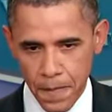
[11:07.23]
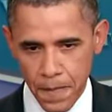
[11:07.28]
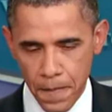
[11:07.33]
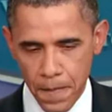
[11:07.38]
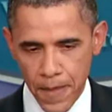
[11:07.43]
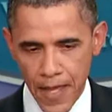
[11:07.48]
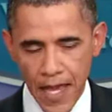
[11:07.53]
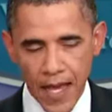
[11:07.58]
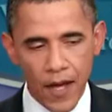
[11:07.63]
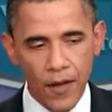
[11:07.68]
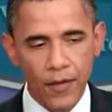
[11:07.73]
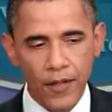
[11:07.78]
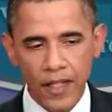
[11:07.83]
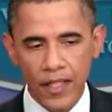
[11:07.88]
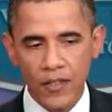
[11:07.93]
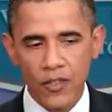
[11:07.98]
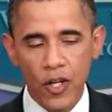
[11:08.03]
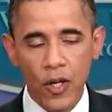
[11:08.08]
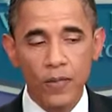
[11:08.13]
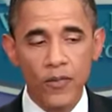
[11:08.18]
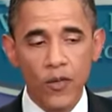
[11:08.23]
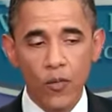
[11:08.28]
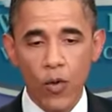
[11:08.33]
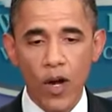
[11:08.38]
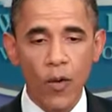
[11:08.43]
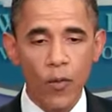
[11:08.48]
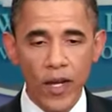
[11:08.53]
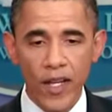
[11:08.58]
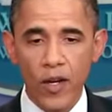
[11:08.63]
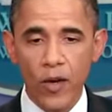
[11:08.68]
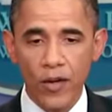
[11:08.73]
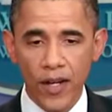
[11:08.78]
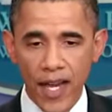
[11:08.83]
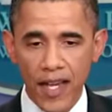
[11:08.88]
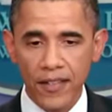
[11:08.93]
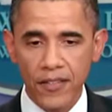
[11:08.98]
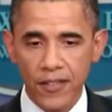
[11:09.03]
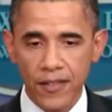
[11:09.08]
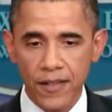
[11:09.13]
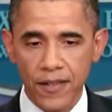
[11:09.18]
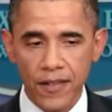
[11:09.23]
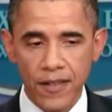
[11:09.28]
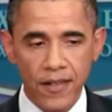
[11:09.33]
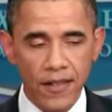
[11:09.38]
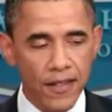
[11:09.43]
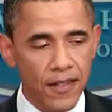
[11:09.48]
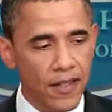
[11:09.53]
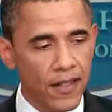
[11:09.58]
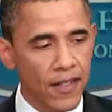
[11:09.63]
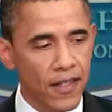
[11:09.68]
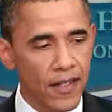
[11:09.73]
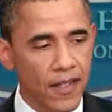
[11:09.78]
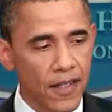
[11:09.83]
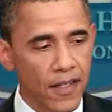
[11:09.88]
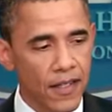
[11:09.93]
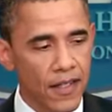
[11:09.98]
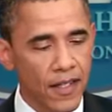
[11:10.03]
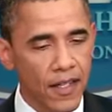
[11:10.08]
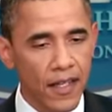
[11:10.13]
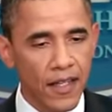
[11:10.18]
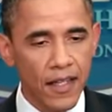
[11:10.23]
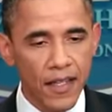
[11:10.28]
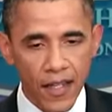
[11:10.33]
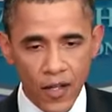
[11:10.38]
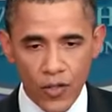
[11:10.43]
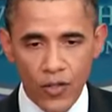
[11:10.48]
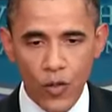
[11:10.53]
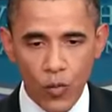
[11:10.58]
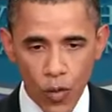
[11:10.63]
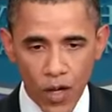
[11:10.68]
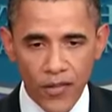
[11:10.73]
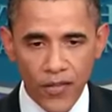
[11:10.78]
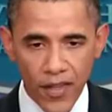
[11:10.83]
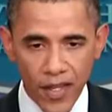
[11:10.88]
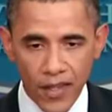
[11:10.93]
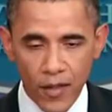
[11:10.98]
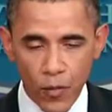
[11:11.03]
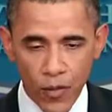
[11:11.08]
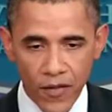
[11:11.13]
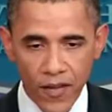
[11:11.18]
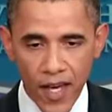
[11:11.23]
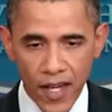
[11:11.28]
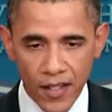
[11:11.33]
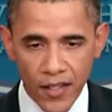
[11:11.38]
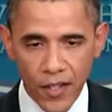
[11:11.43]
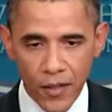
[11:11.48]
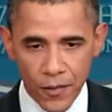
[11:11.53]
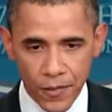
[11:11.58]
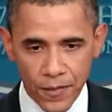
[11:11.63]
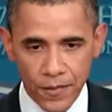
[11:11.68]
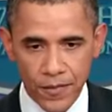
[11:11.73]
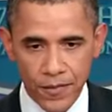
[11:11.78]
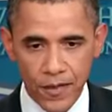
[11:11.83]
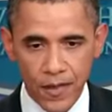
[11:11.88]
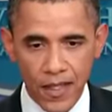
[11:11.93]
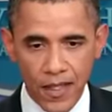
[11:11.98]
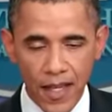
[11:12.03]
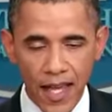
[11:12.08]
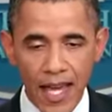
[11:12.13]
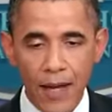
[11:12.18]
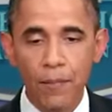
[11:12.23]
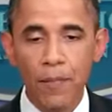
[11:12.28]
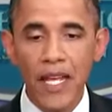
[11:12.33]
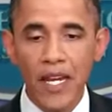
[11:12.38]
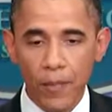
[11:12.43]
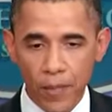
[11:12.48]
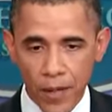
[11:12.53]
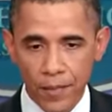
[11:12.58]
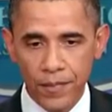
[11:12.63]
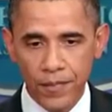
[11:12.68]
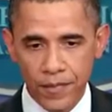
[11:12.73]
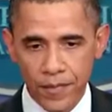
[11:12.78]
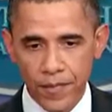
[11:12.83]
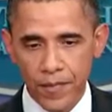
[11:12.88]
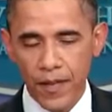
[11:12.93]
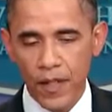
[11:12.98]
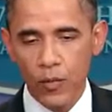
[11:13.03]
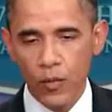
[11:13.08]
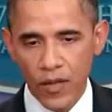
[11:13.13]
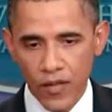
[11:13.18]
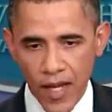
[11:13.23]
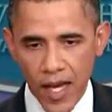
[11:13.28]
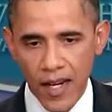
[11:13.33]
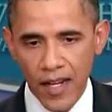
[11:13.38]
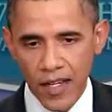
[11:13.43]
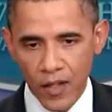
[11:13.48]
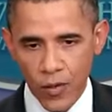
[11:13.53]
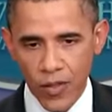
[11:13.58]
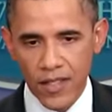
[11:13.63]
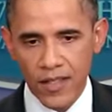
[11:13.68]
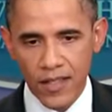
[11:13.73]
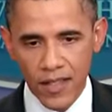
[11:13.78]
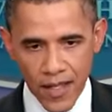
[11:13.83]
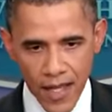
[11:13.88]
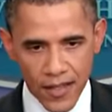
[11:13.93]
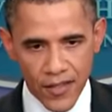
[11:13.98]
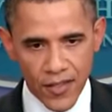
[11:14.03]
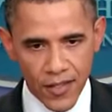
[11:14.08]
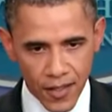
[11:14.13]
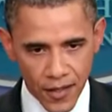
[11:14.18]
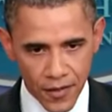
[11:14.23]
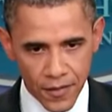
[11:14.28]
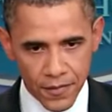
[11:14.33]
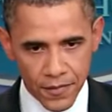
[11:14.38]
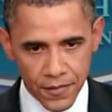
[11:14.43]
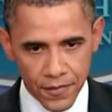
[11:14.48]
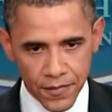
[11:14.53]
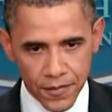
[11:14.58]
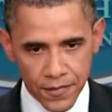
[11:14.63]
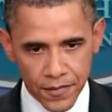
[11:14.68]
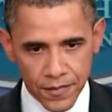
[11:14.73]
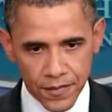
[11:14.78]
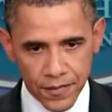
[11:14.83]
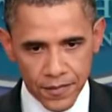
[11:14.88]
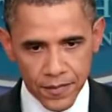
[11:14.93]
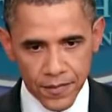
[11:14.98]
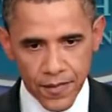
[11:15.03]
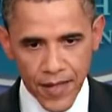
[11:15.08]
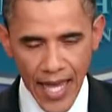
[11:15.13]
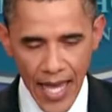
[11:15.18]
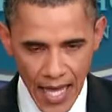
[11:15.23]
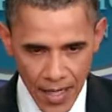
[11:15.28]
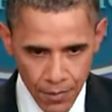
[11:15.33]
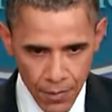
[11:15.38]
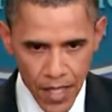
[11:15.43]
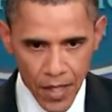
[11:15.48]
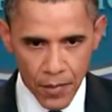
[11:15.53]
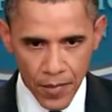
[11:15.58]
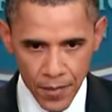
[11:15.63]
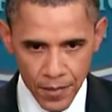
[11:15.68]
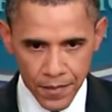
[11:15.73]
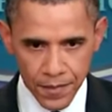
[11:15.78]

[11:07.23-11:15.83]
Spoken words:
Now, in terms of where we go next, here's the one thing that we've got to do. At minimum, we've got to increase the debt ceiling. At minimum.